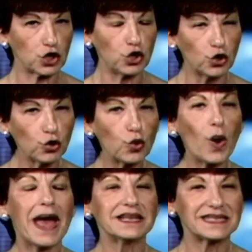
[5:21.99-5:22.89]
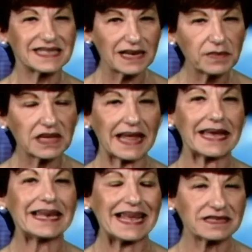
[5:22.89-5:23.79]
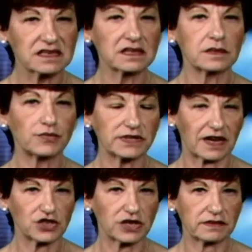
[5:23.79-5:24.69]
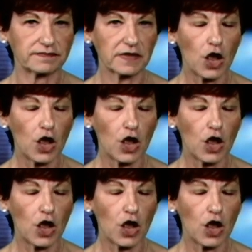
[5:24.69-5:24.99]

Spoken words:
you stimulate insulin production.